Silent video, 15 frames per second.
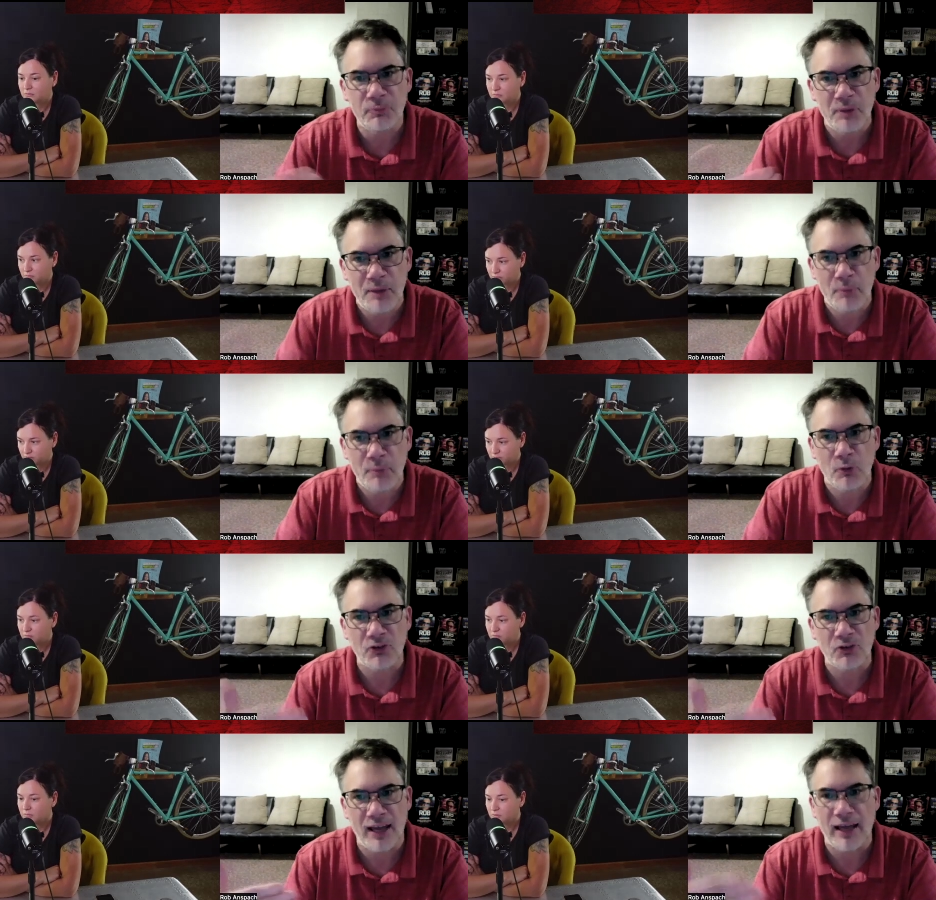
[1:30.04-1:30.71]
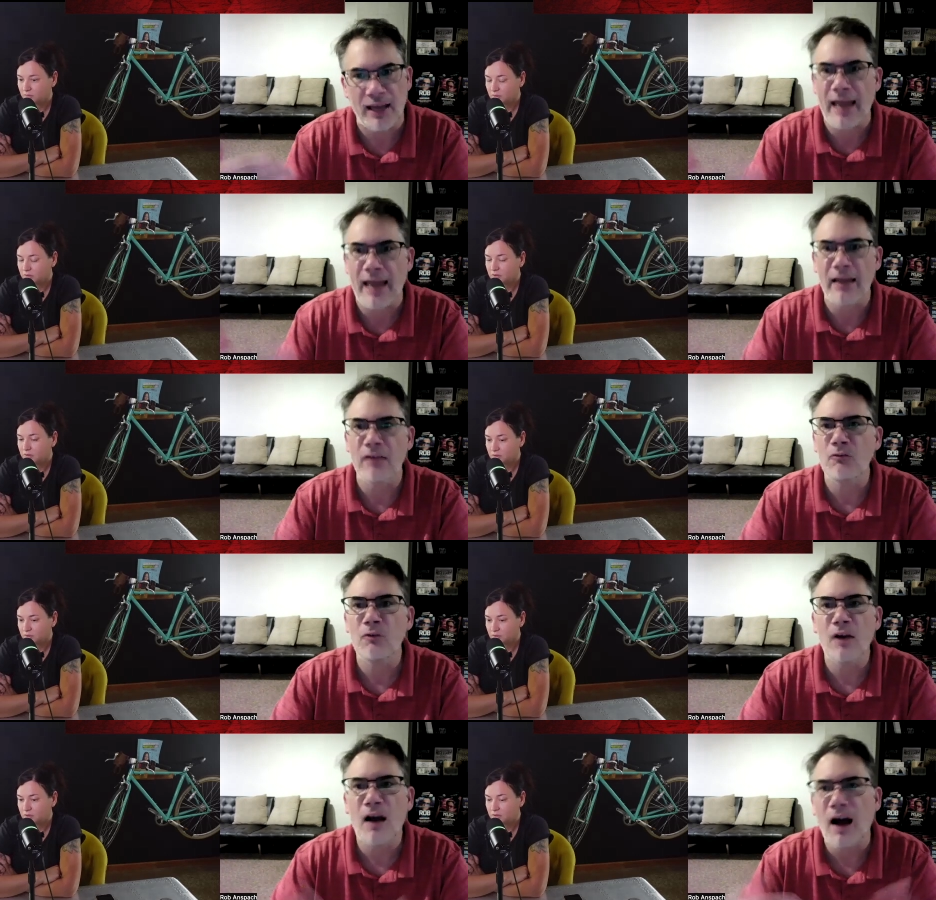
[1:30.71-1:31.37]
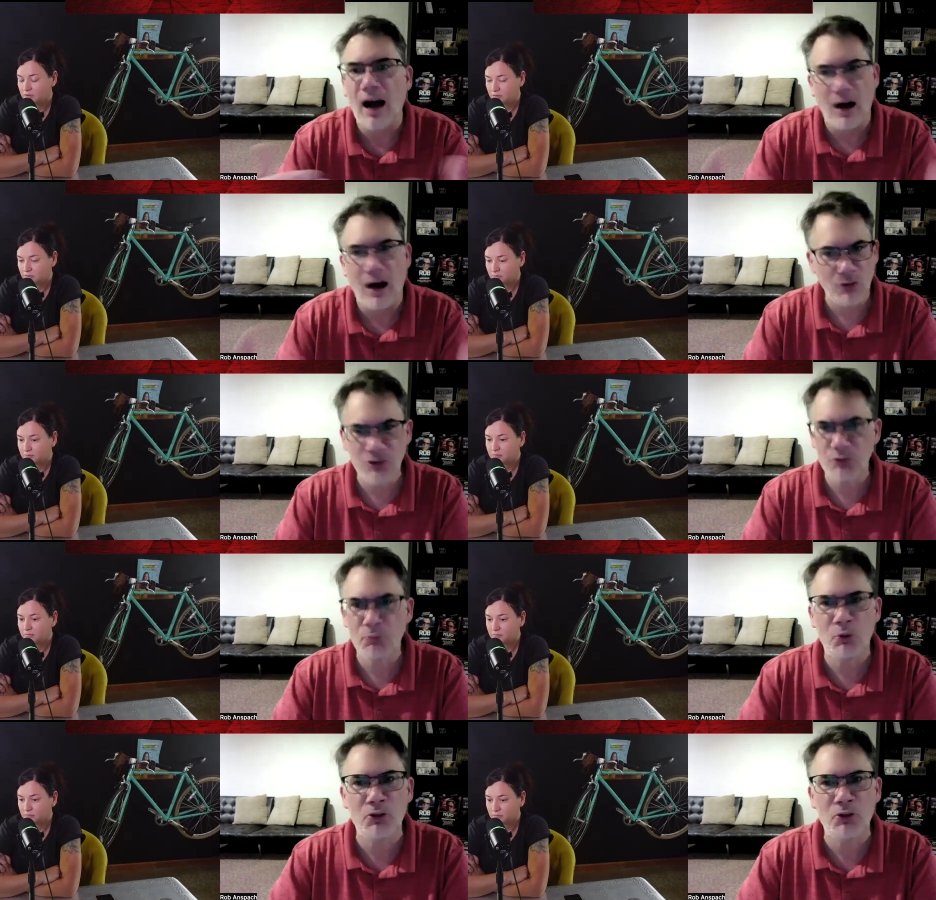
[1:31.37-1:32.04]
Speaker 1: people saying, hey, I'll
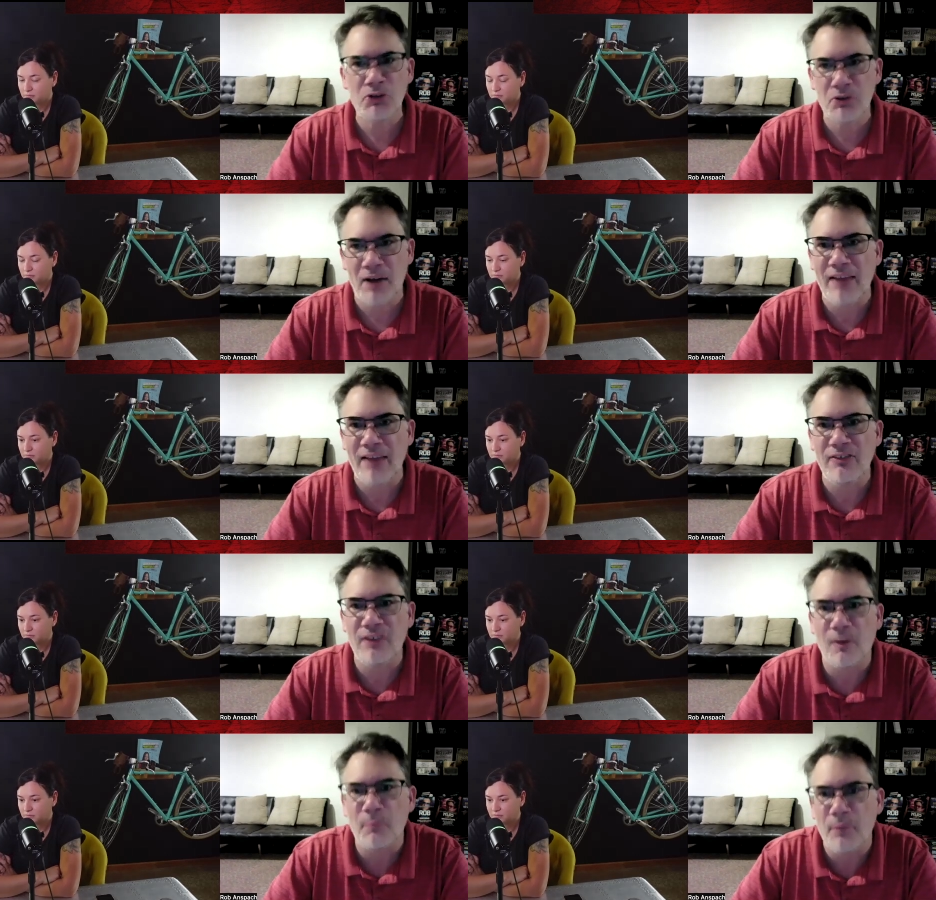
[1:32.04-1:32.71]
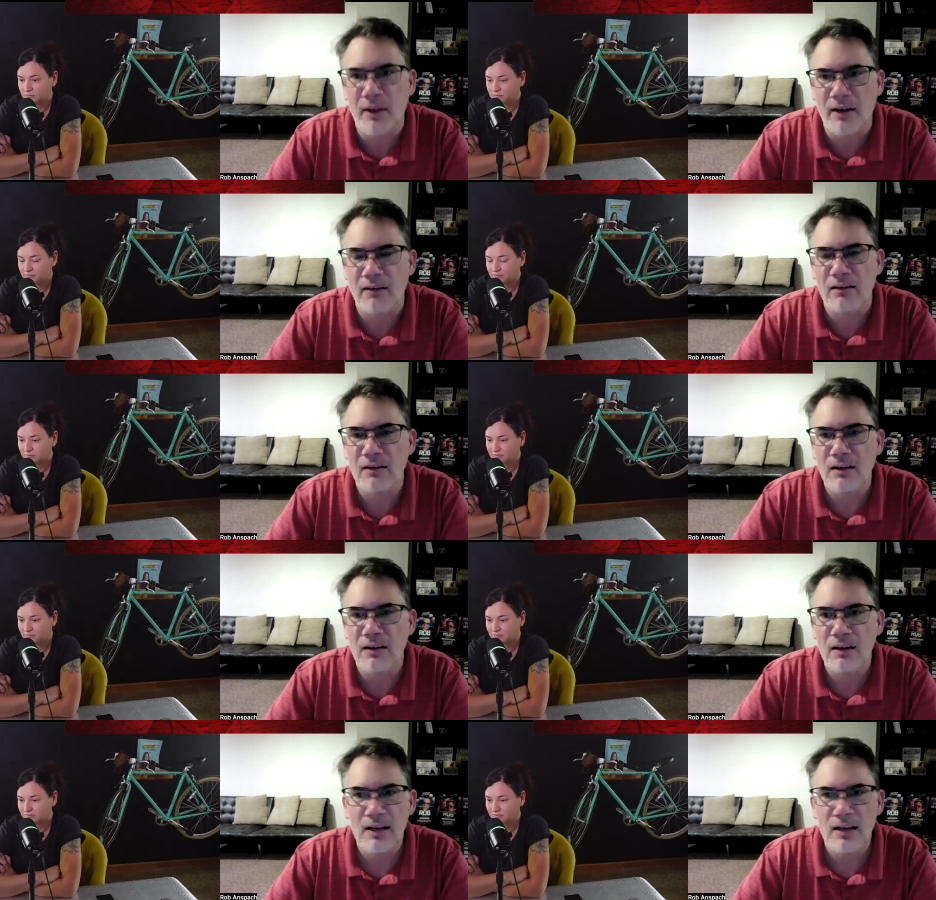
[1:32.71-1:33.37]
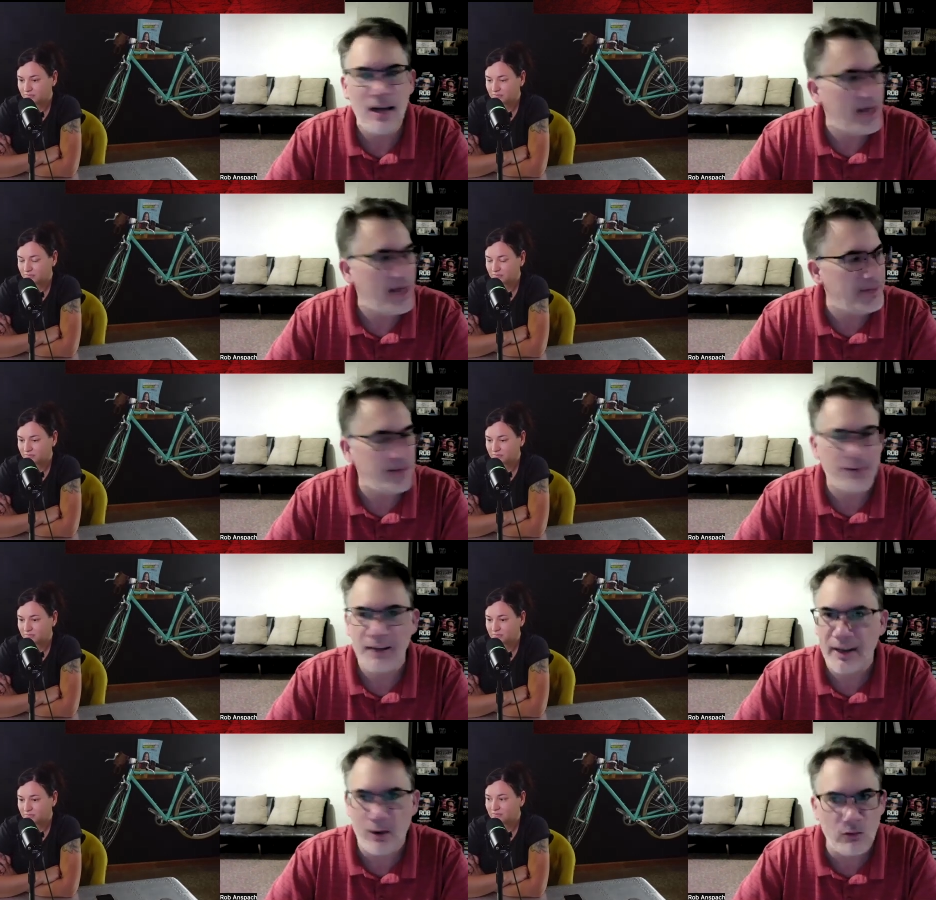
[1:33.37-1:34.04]
just put your ads up there. And then
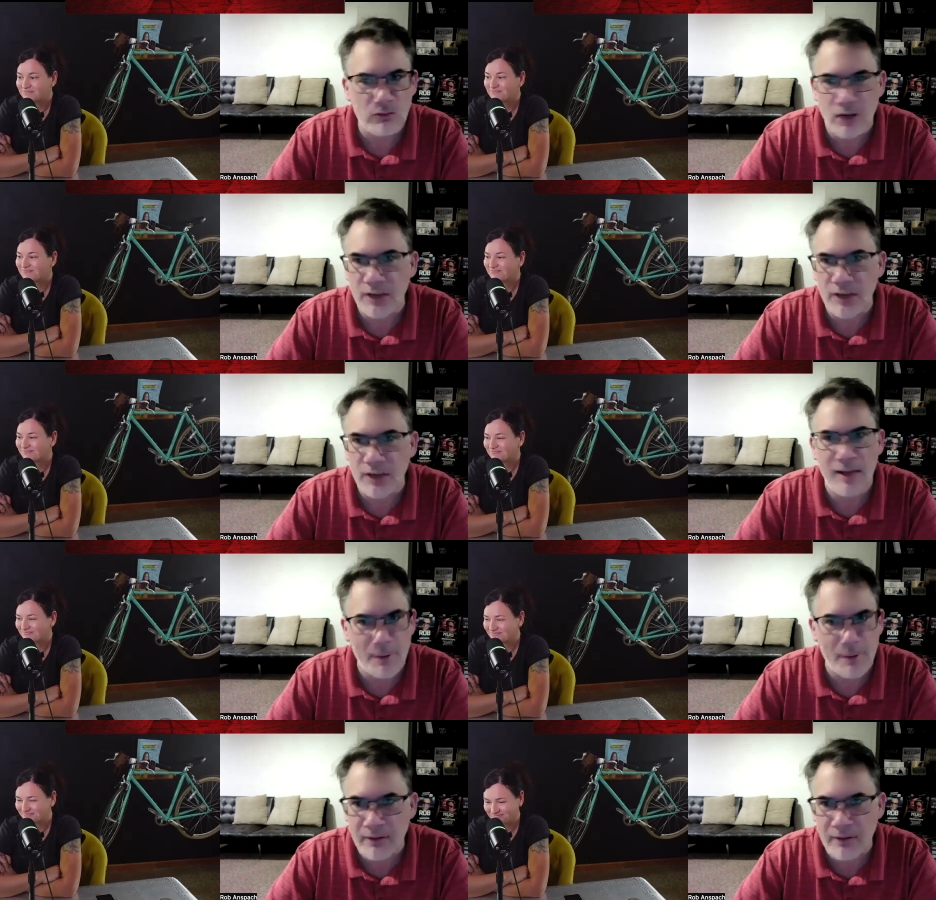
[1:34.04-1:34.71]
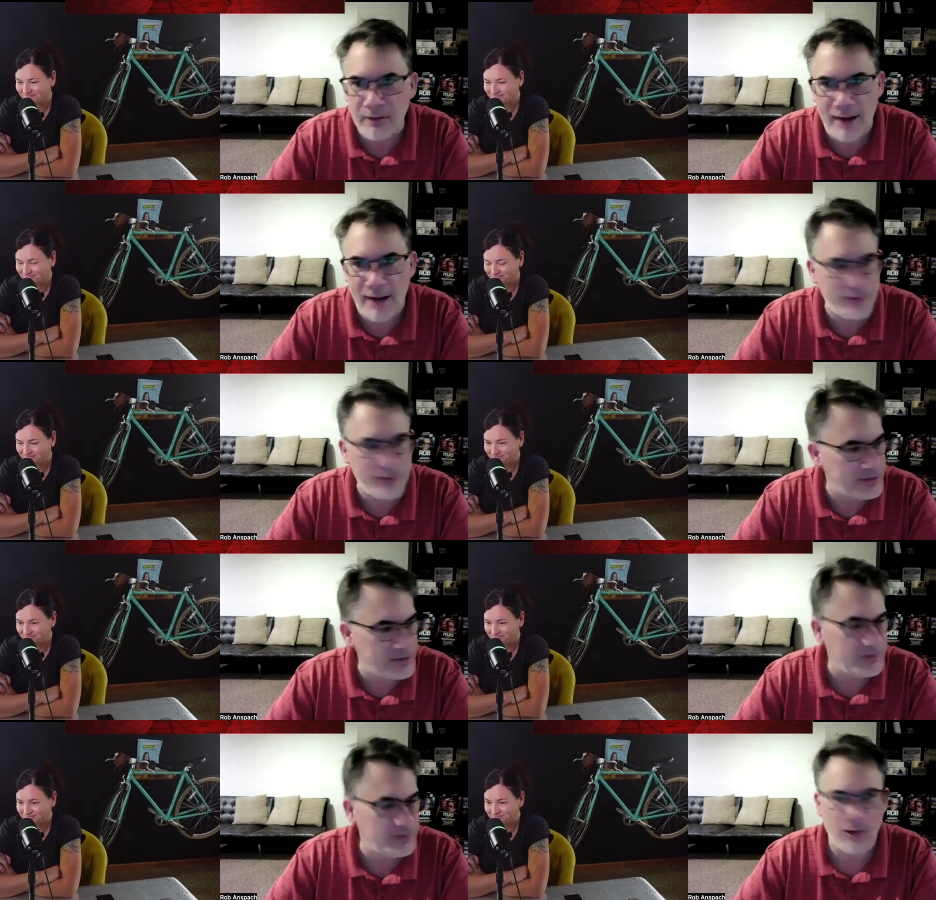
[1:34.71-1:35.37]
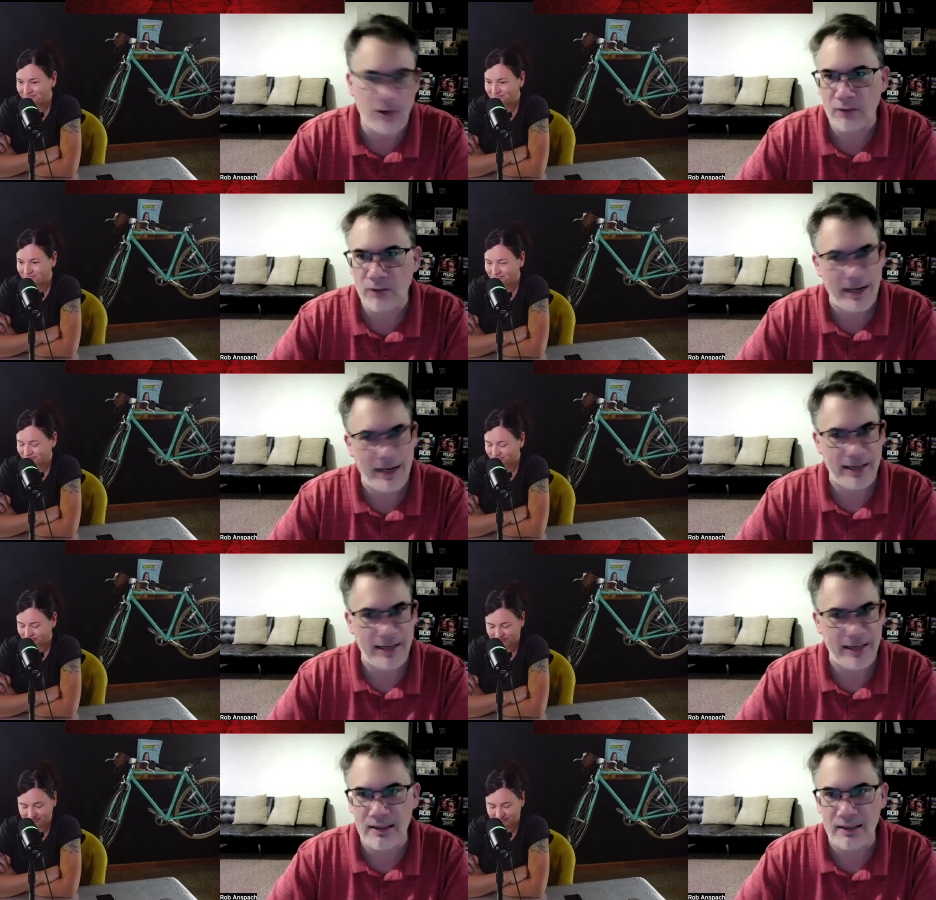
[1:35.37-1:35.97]
they don't run demographics, they don't run any of